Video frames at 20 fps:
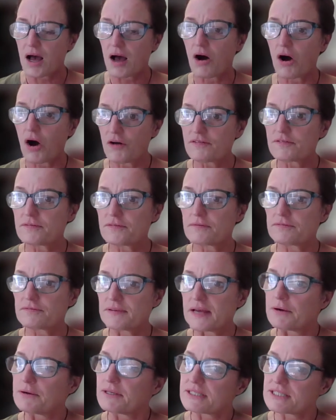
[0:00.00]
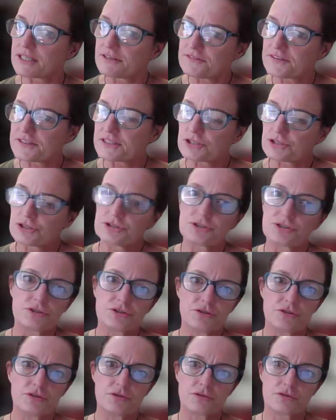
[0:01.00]
are very different
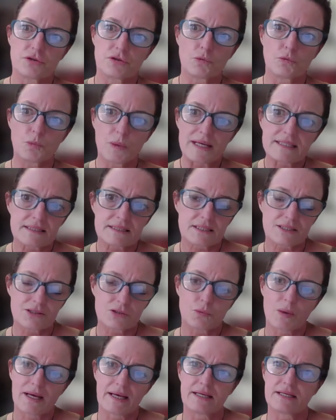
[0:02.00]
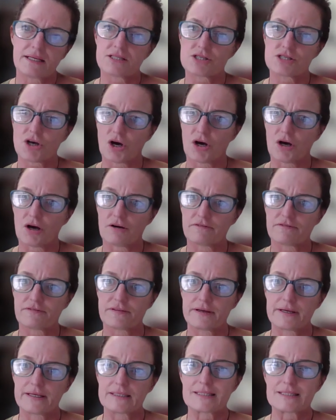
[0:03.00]
to the Western ways of
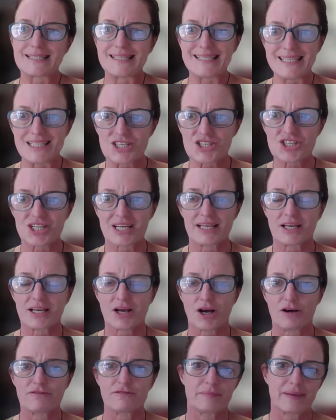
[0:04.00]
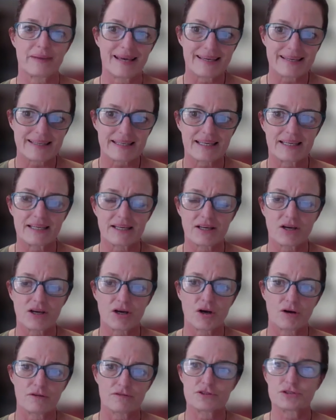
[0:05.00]
teaching, of making,
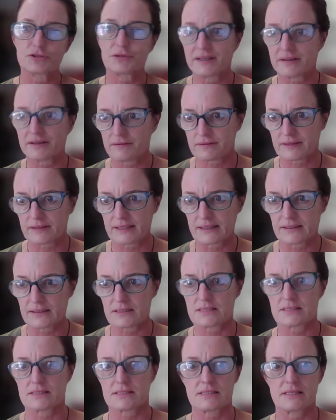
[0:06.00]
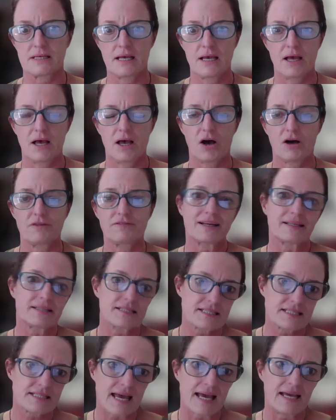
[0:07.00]
of doing things, of
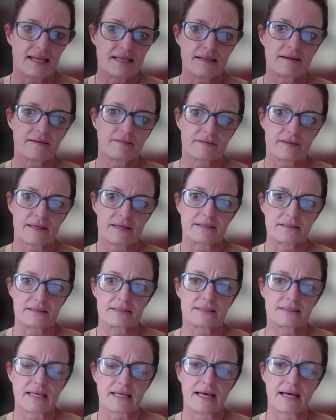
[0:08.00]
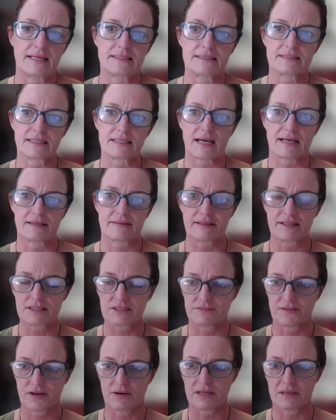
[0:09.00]
understanding things. And I think
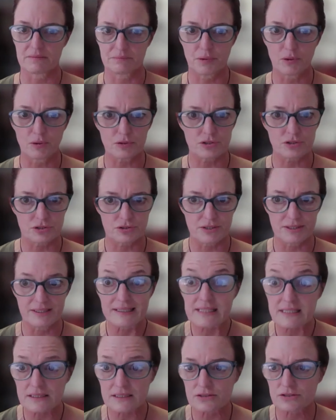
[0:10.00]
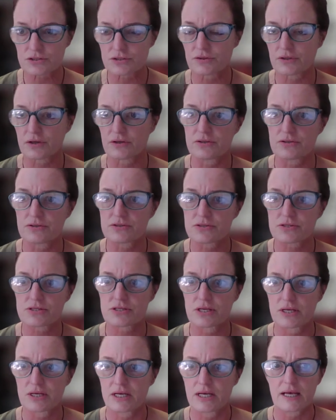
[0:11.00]
it's very important to listen to those,
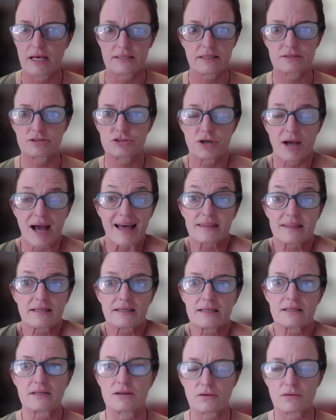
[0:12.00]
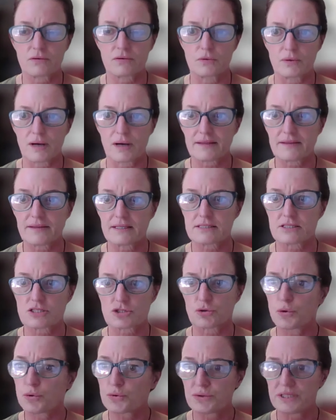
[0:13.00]
to other
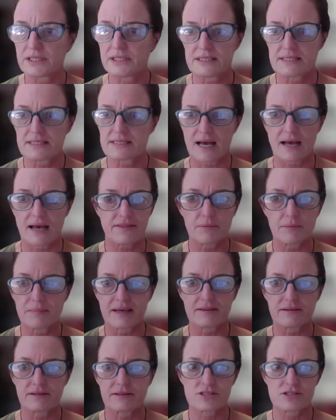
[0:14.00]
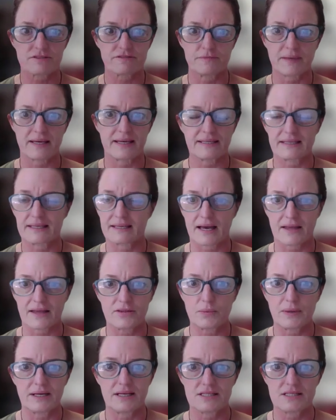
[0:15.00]
stories, other methods of making,
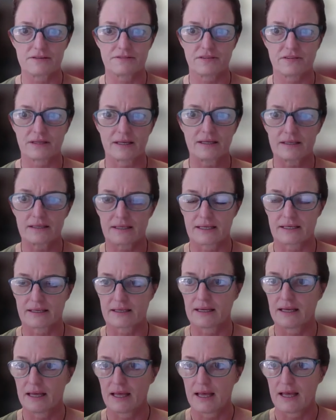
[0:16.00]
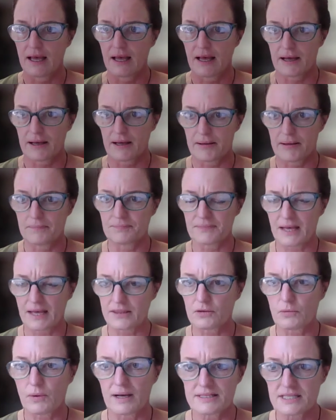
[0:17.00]
other ways of thinking.
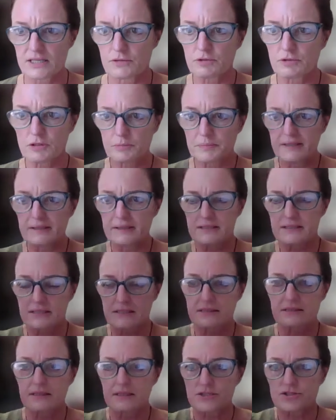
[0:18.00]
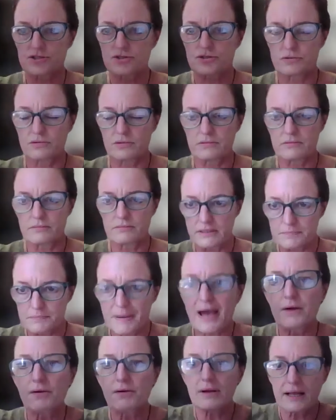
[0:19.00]
Otherwise, there will be these
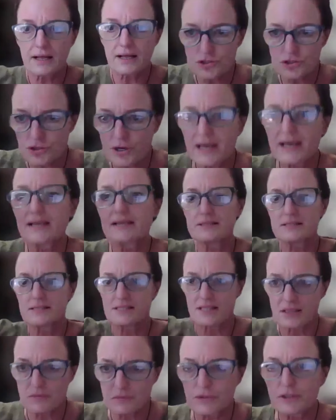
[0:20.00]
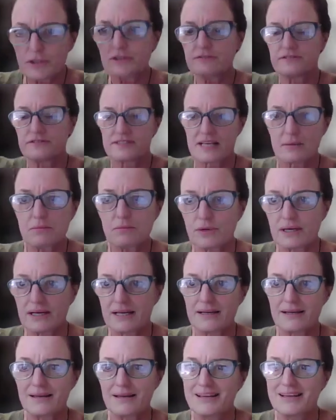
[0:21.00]
parallel trains that move
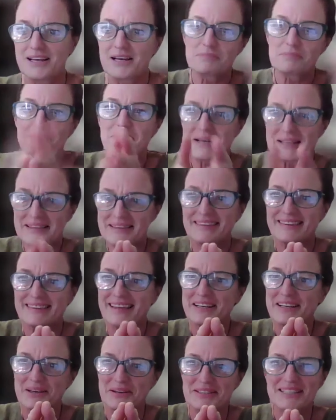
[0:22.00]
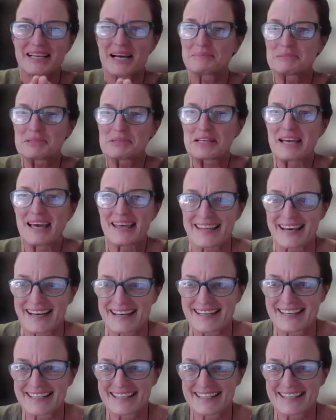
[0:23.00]
somewhere, but they don't come together,